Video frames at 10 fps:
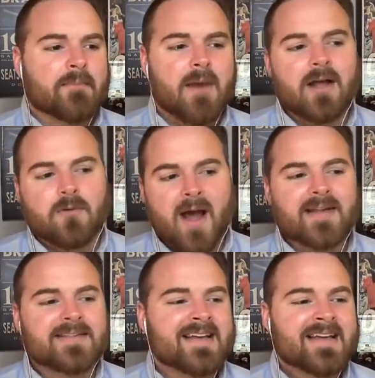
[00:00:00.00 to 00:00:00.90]
Mike
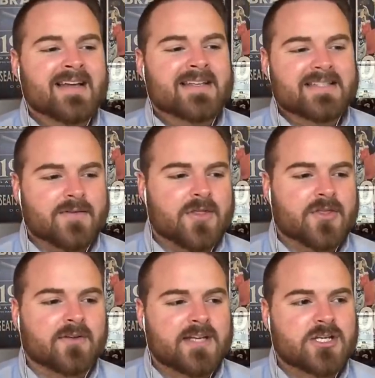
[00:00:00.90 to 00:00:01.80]
Wright, 7 of
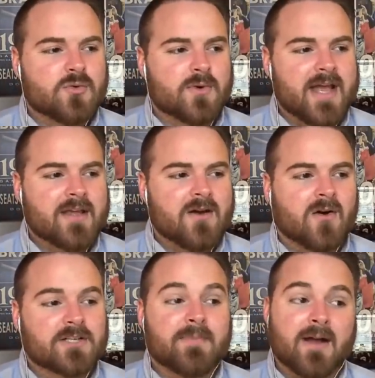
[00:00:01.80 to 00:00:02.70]
13, 28 yards.